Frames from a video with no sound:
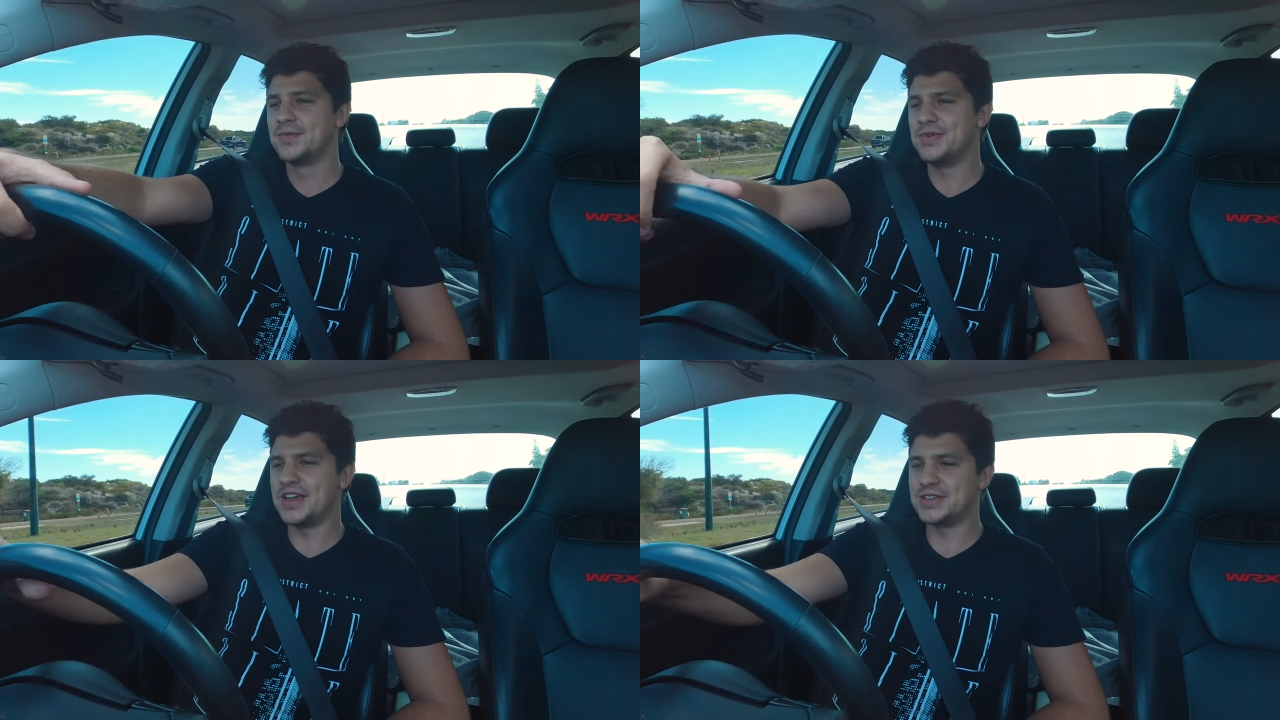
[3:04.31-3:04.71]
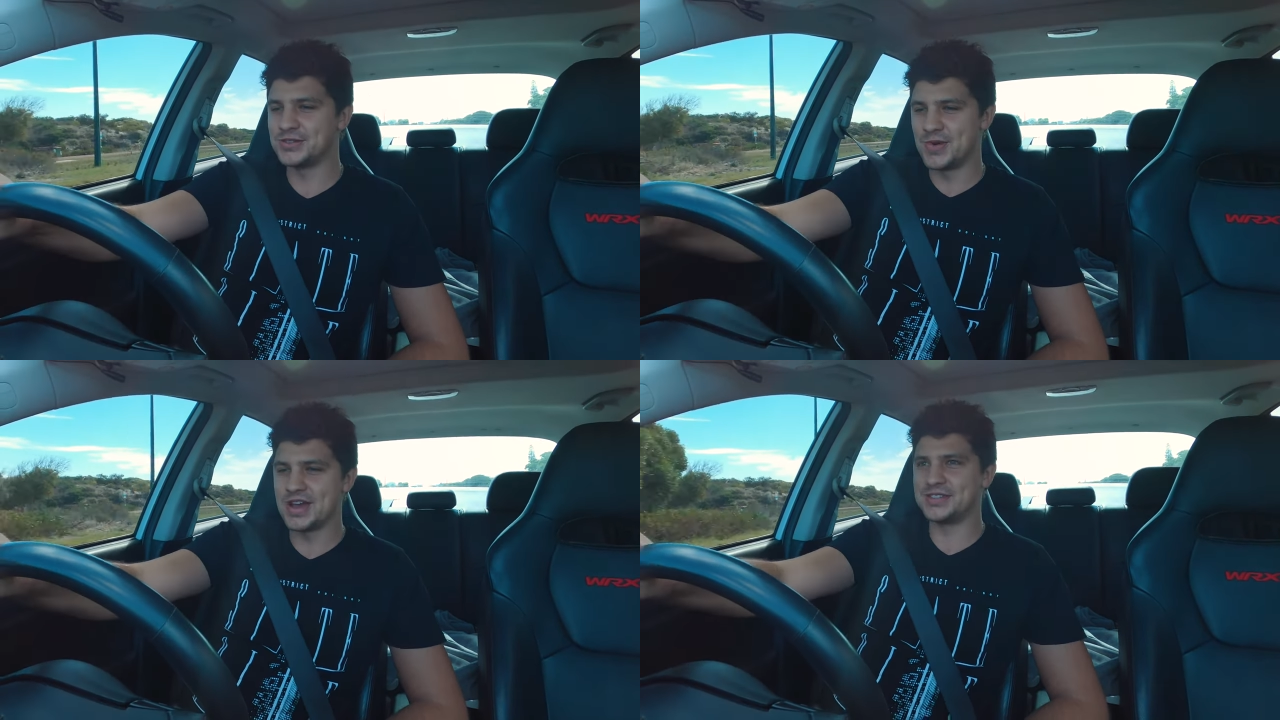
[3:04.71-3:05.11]

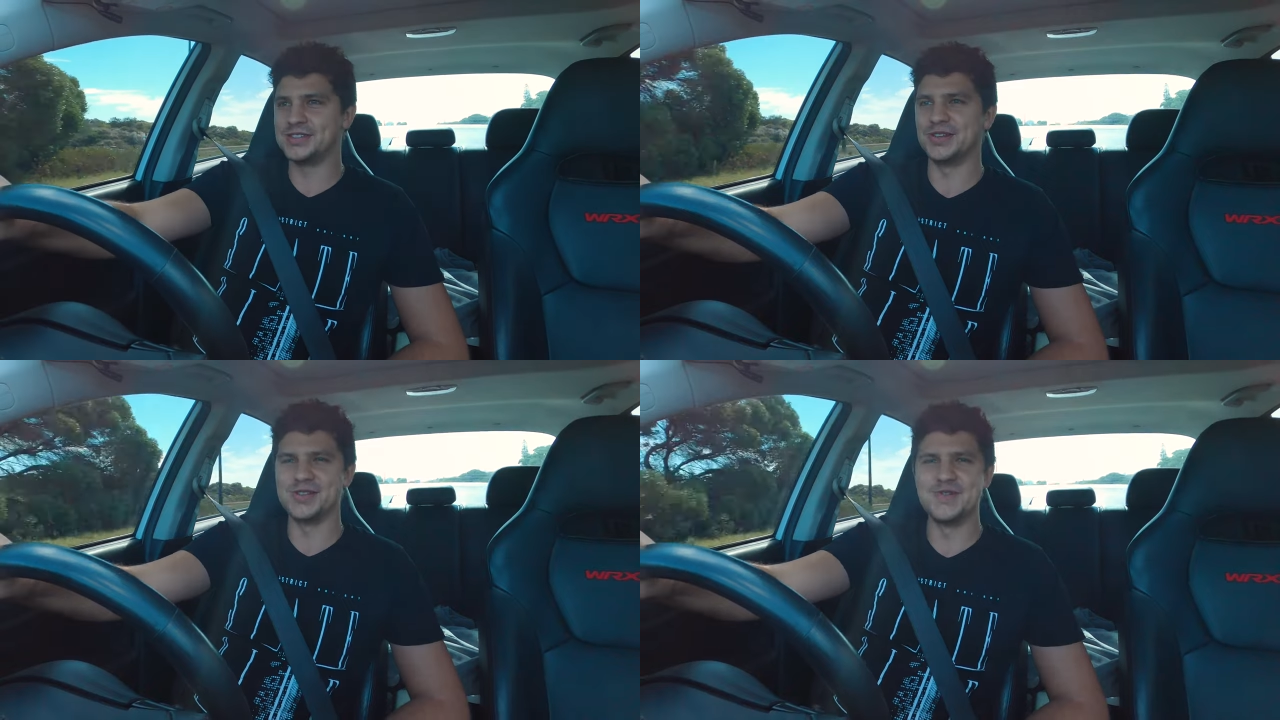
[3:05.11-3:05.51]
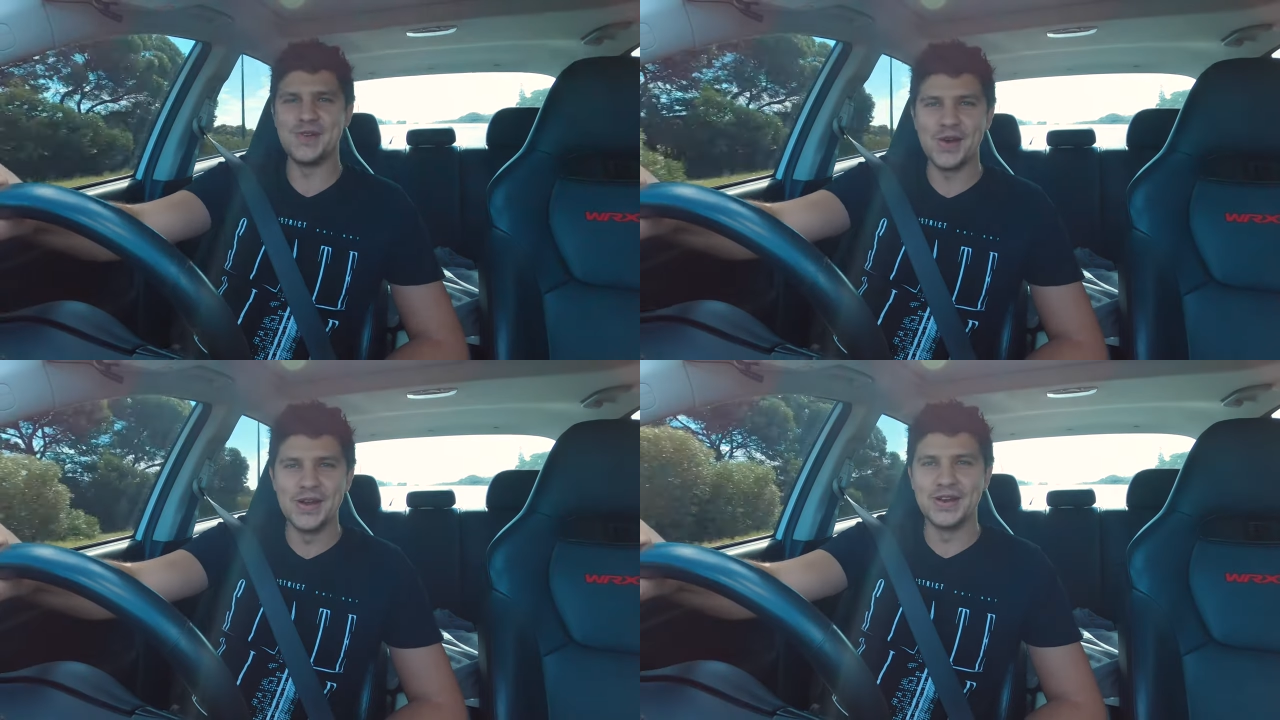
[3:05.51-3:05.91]
Bianca's Rex is also
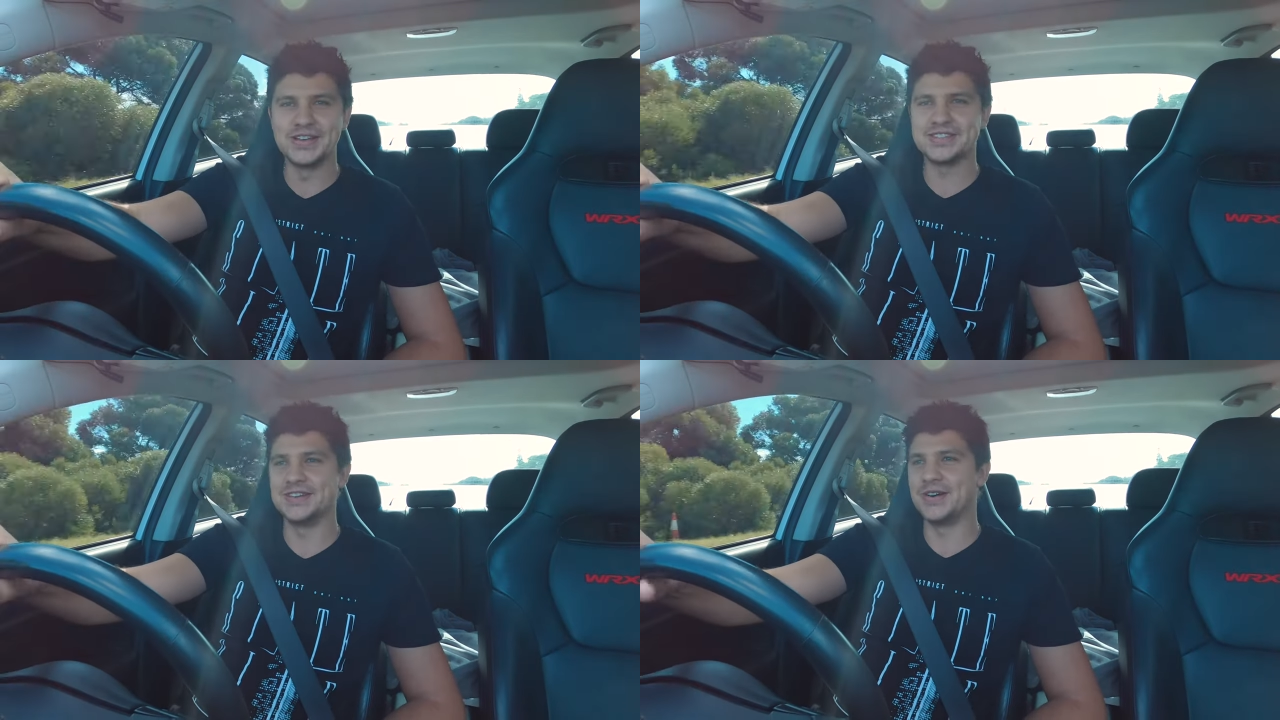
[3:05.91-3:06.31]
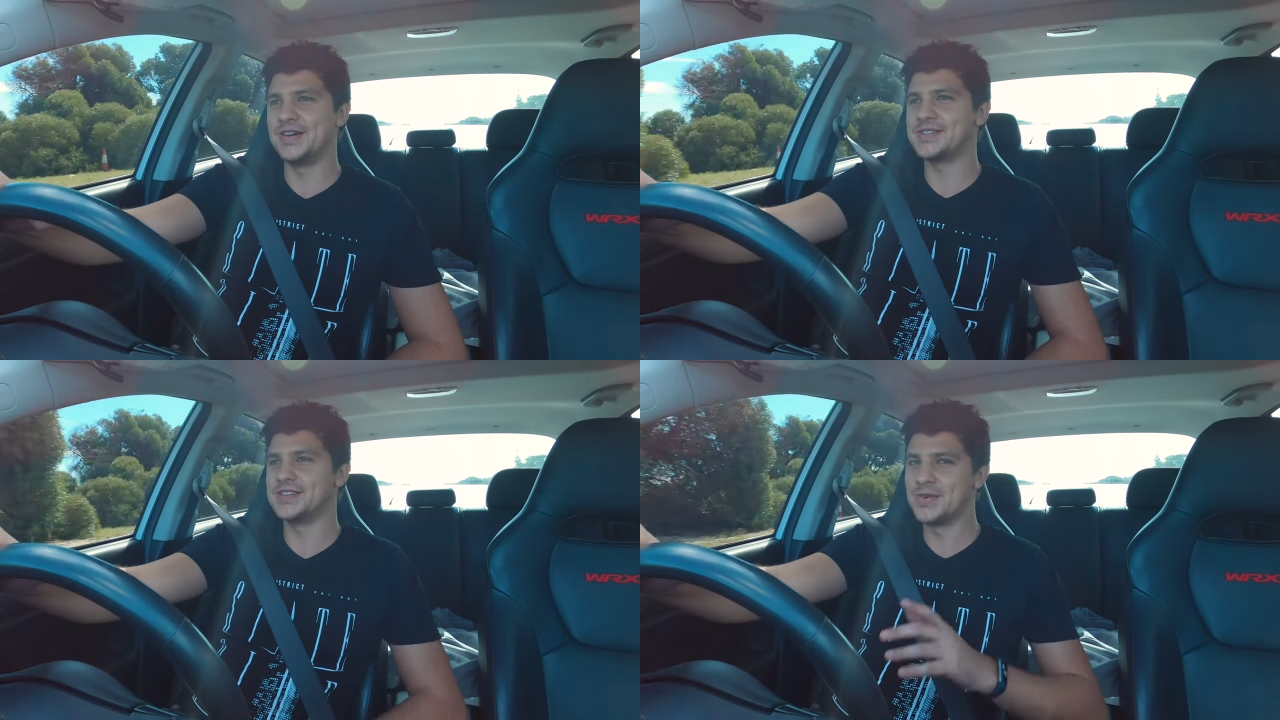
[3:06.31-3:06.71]
very nice to
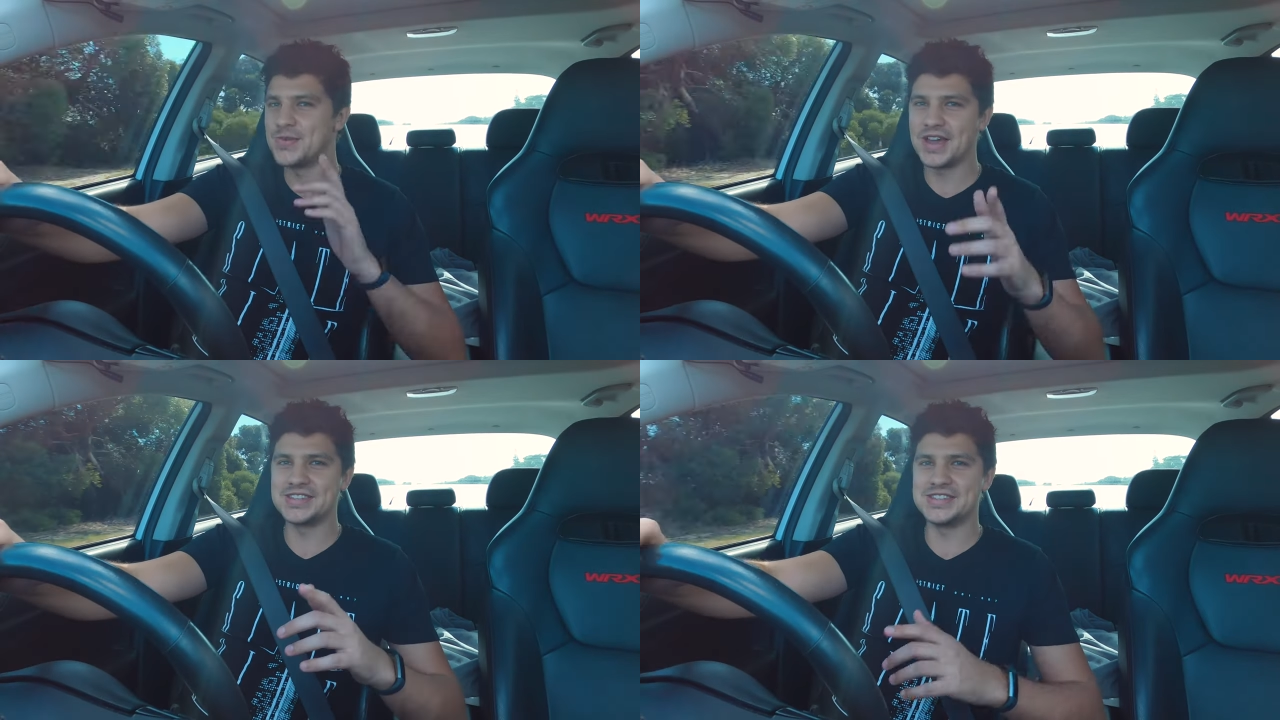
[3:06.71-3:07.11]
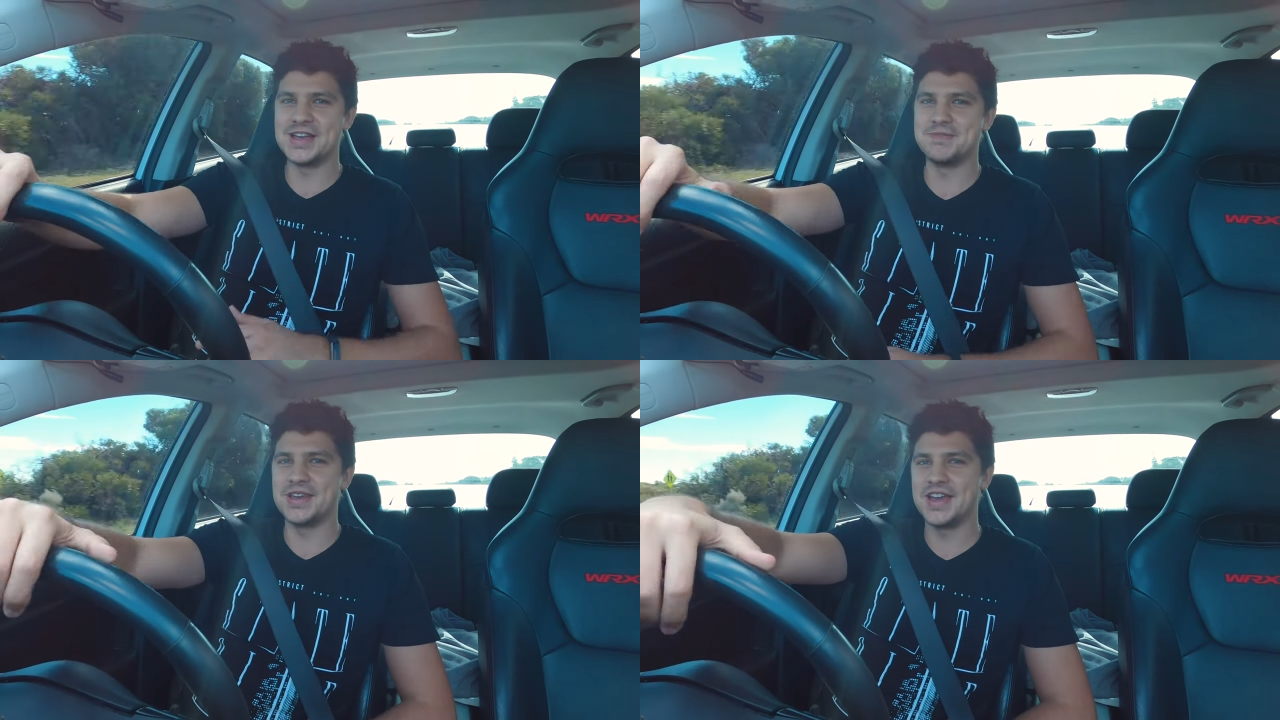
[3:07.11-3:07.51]
drive, so thanks
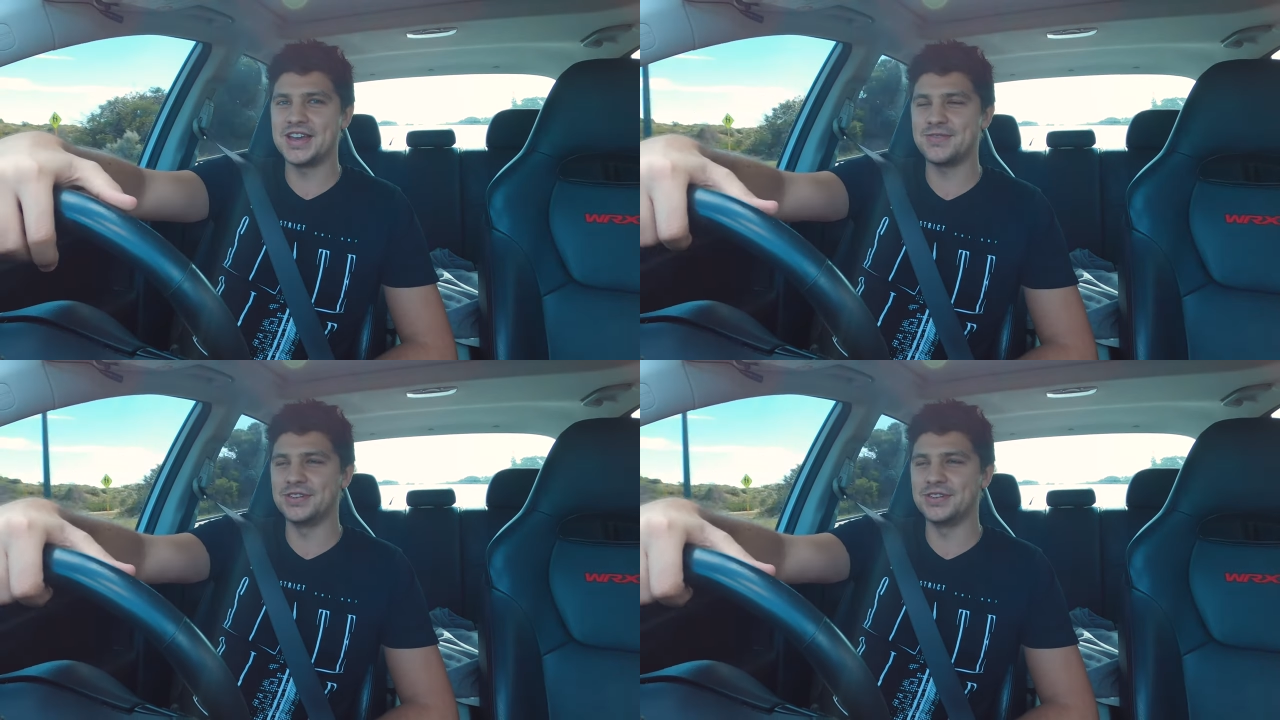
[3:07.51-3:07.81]
again, Bianca,